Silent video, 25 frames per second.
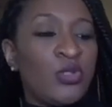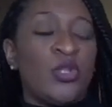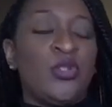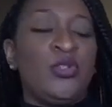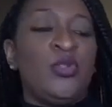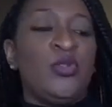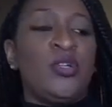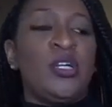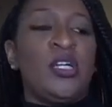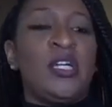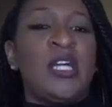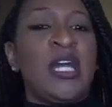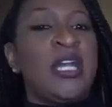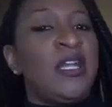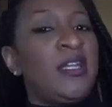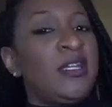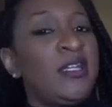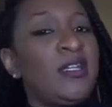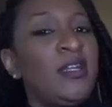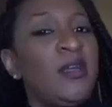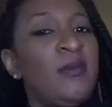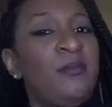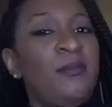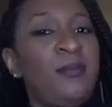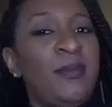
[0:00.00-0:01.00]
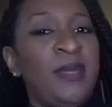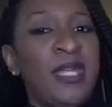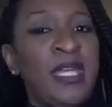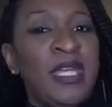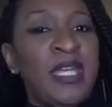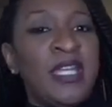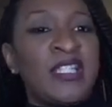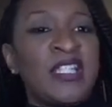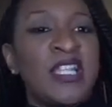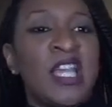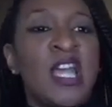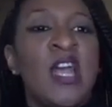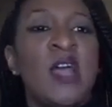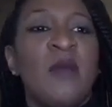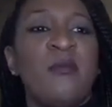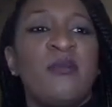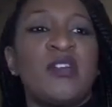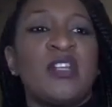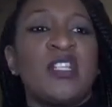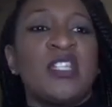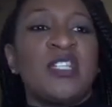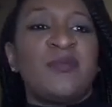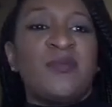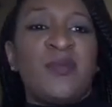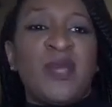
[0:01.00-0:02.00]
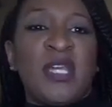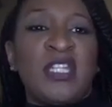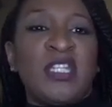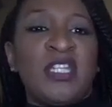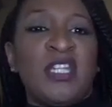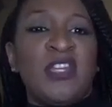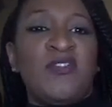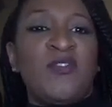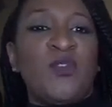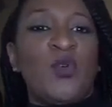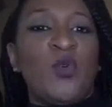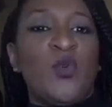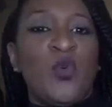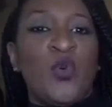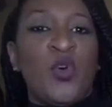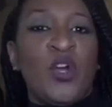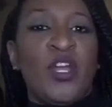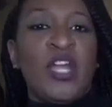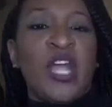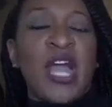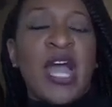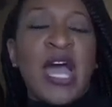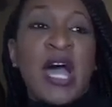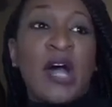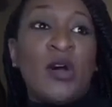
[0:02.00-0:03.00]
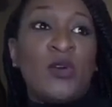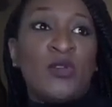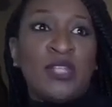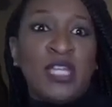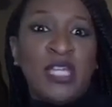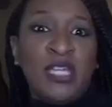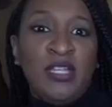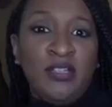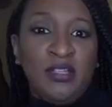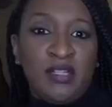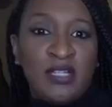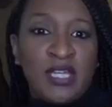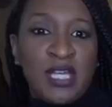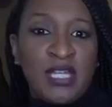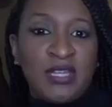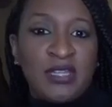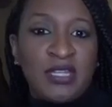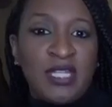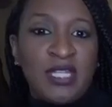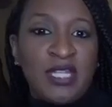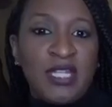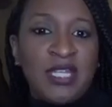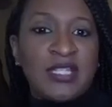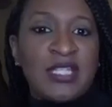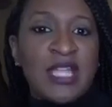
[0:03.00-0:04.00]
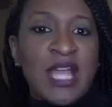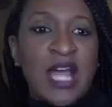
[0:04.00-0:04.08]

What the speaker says: So you could kind of get a man's perspective on how they look at things,